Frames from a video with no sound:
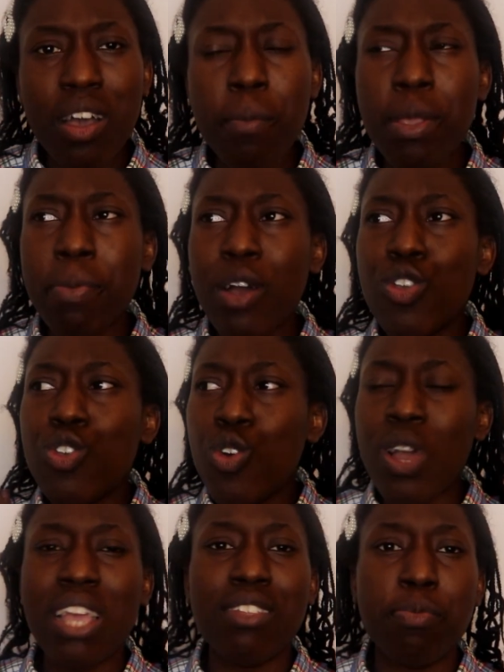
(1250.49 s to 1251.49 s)
Tell me about
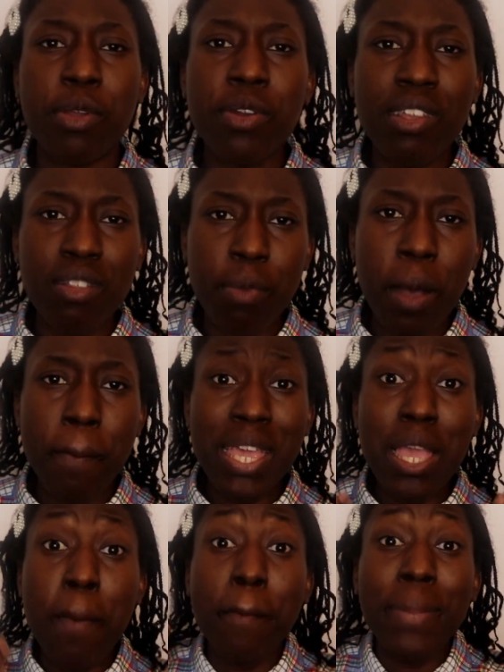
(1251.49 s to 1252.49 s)
your experience about
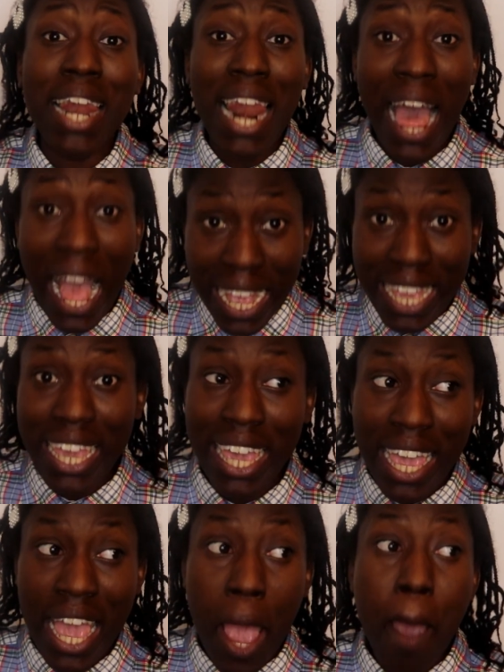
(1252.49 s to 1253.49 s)
being black,
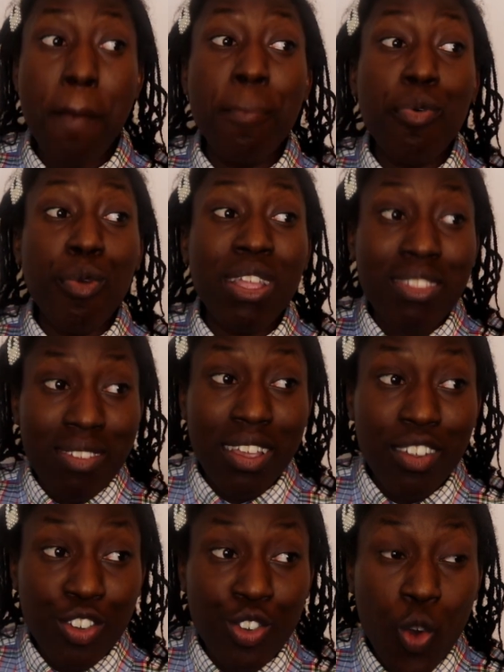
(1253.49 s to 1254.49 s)

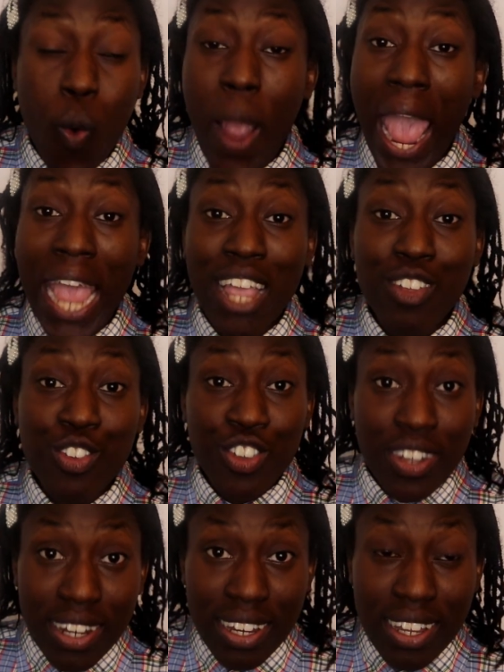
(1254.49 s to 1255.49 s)
British or
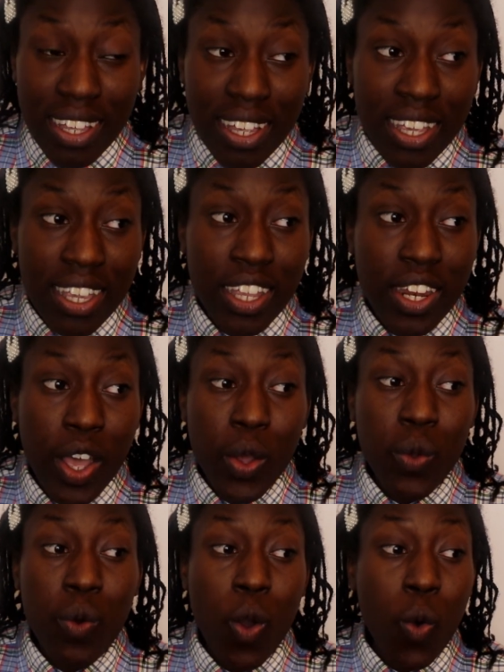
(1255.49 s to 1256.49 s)
Asian, you
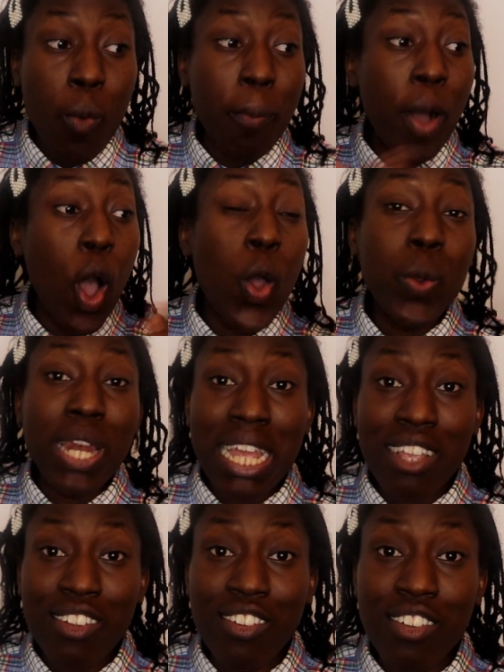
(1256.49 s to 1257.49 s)
know, or
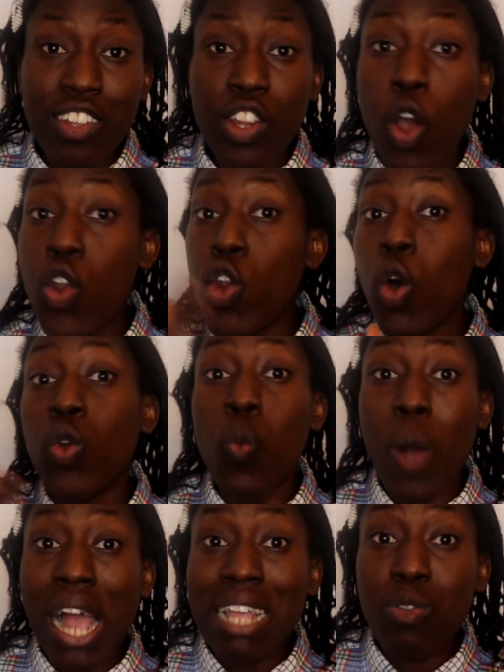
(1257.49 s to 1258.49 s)
Polish, you know,
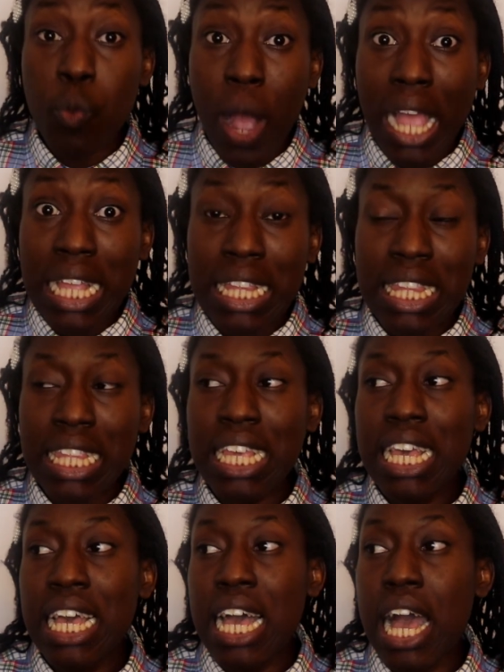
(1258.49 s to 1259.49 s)
non-white
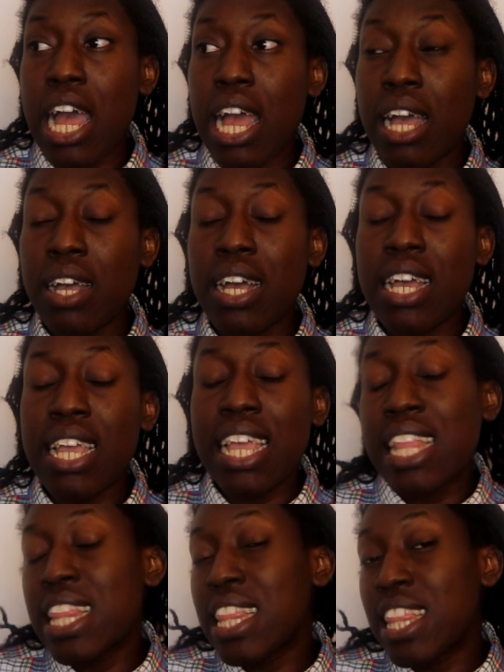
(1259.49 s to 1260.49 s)

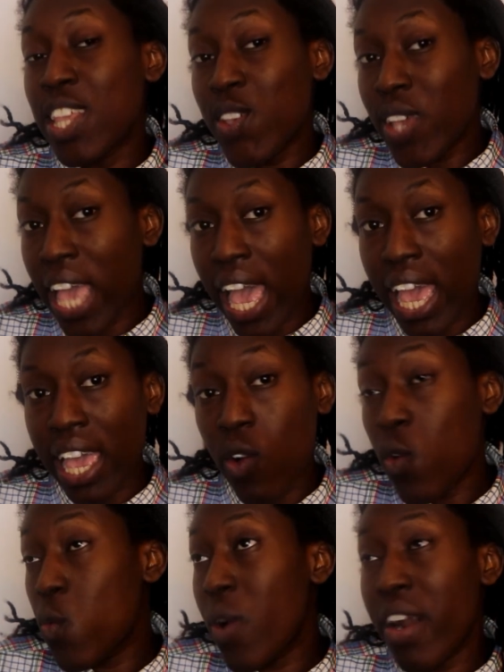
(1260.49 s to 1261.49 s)
in the
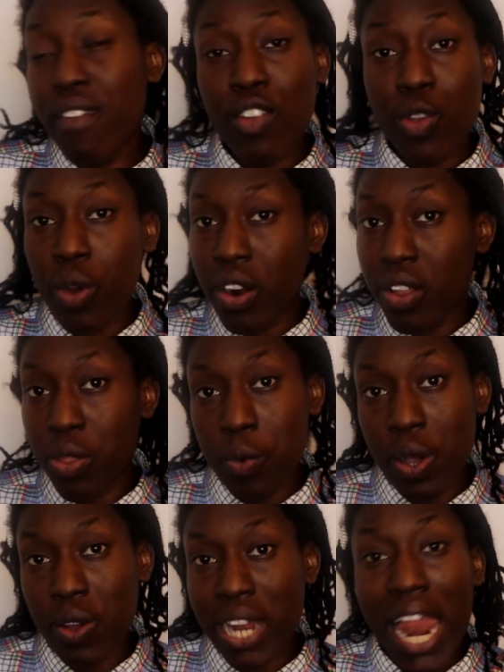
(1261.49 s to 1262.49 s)
UK or wherever you are in the
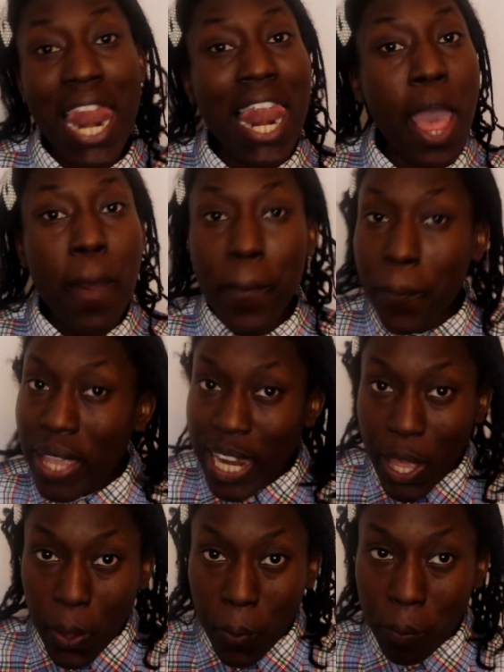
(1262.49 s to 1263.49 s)
world. Let me
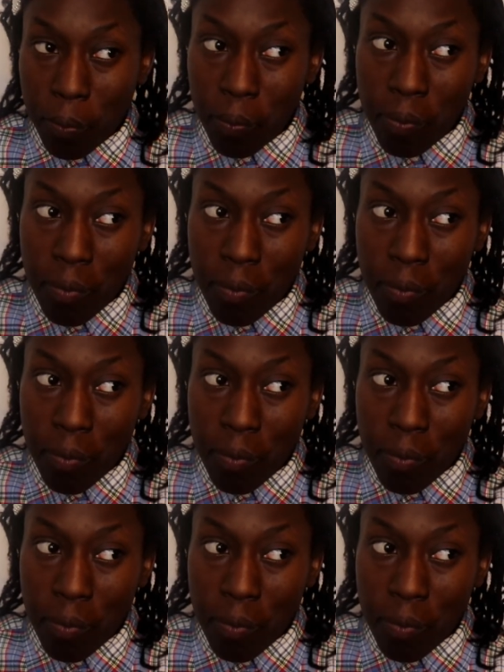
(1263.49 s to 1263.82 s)
know.